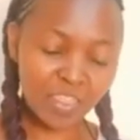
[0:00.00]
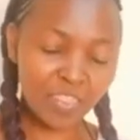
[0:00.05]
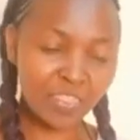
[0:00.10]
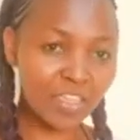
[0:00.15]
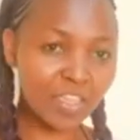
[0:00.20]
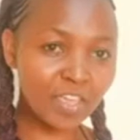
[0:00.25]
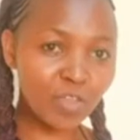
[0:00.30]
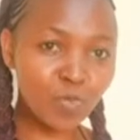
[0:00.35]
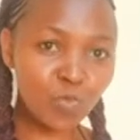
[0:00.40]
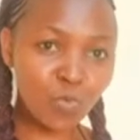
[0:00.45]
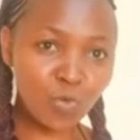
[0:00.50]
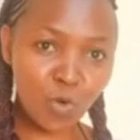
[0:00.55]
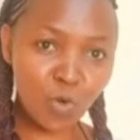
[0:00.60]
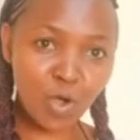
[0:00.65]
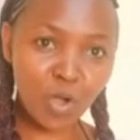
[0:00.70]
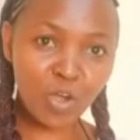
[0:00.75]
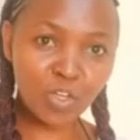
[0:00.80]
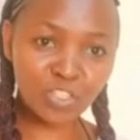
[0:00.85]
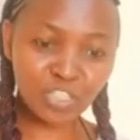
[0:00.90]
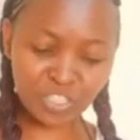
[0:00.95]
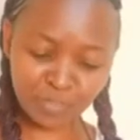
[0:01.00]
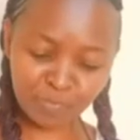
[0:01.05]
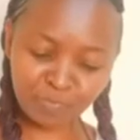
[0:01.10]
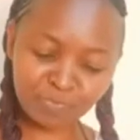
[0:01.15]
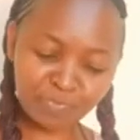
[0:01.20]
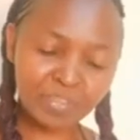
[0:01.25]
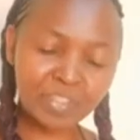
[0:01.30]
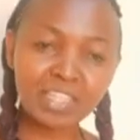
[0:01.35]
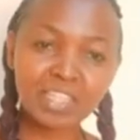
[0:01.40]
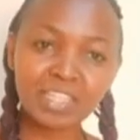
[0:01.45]
they watch,
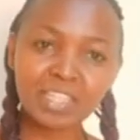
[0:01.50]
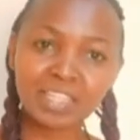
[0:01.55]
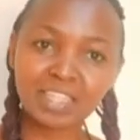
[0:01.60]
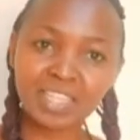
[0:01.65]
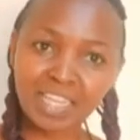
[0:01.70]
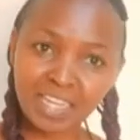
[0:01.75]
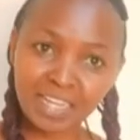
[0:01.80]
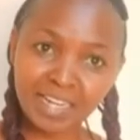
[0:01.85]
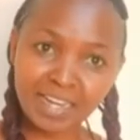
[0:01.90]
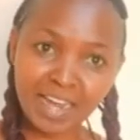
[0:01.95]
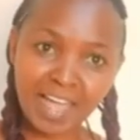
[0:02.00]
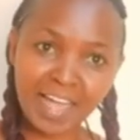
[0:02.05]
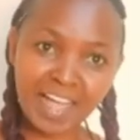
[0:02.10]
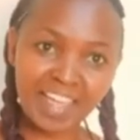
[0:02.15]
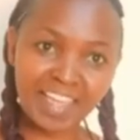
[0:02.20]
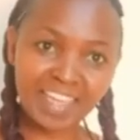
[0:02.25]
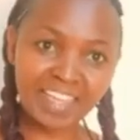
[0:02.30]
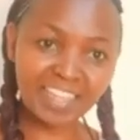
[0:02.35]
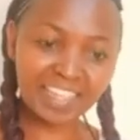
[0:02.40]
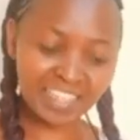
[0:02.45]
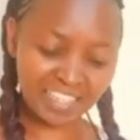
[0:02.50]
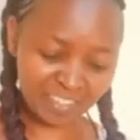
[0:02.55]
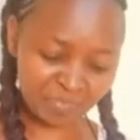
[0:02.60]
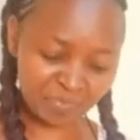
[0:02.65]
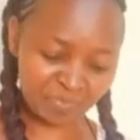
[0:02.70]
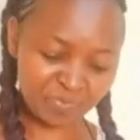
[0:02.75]
they like,